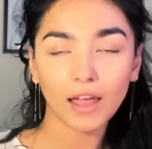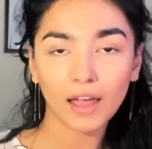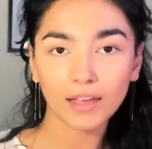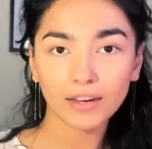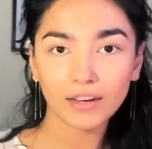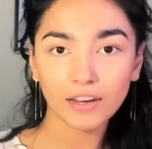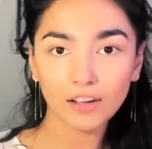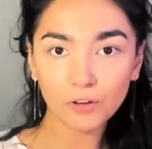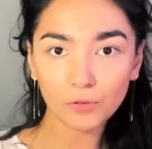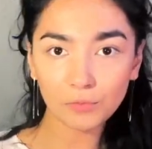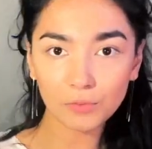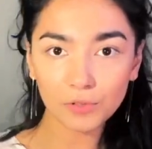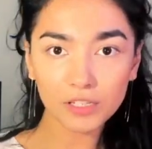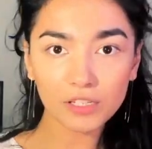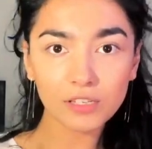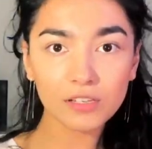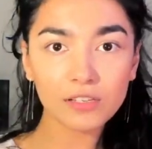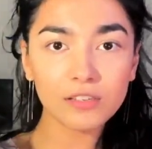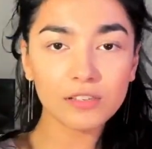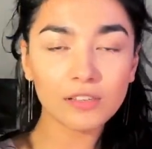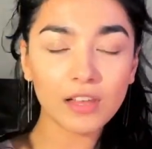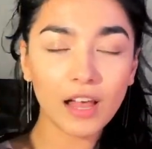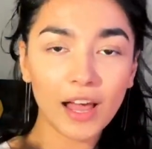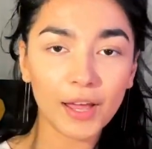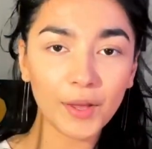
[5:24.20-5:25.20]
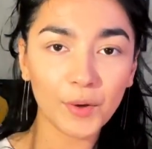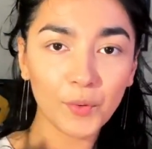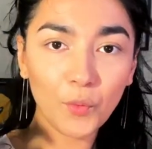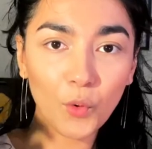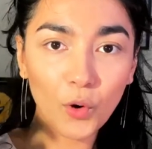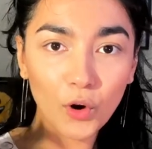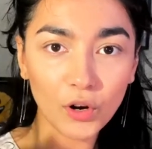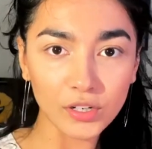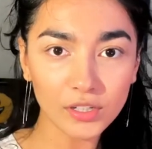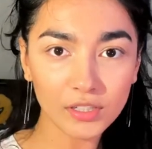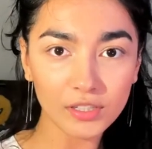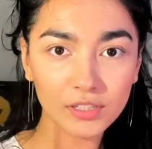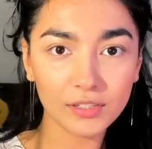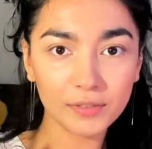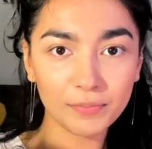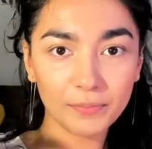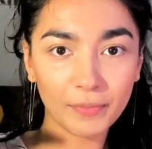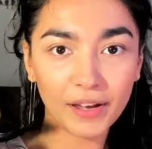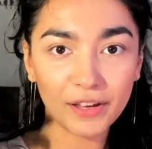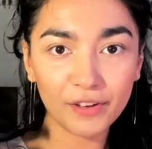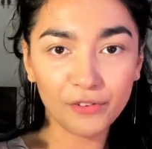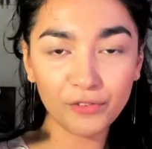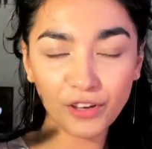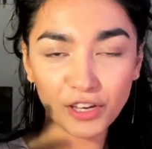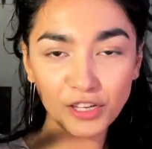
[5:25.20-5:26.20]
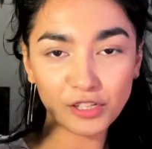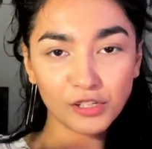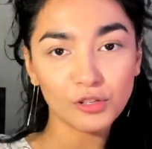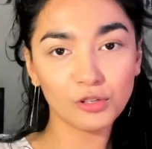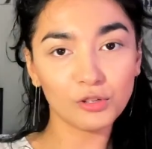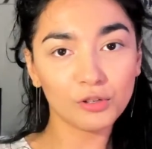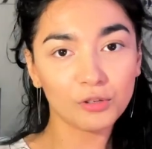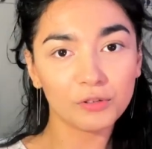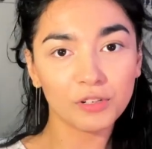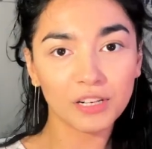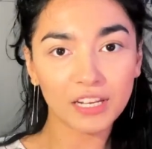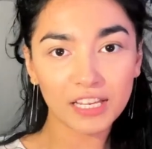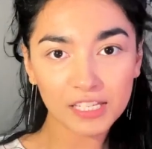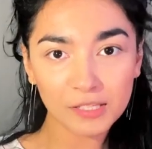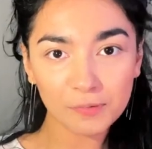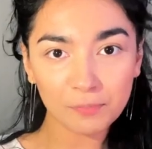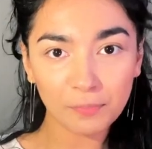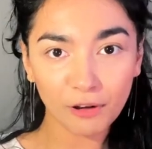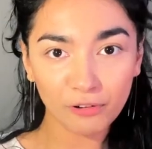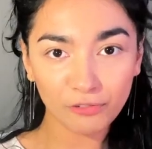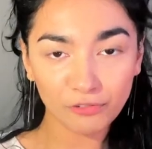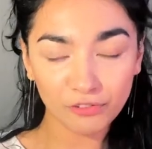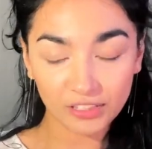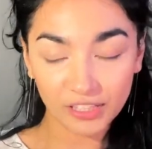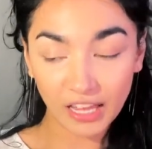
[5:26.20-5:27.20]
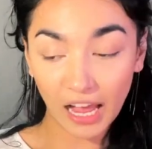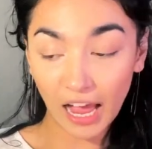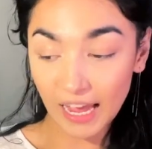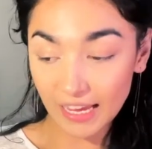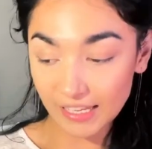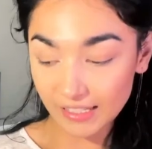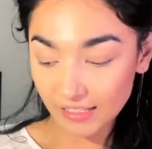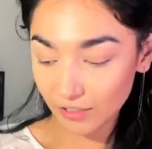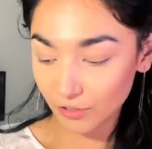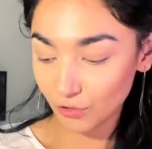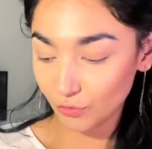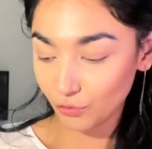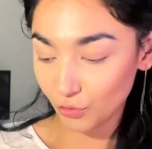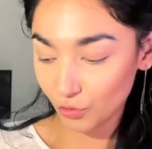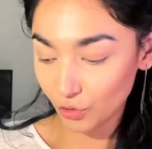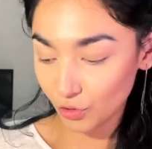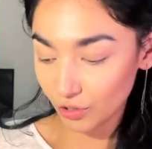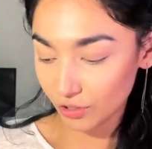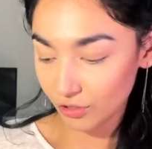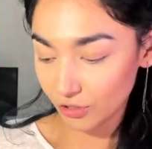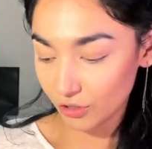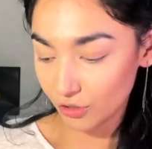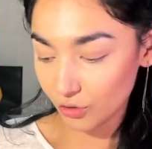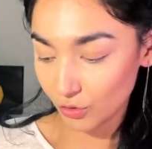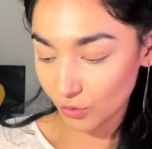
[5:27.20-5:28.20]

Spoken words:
And now, because I want my face to look less puffy, the eyes are the focus.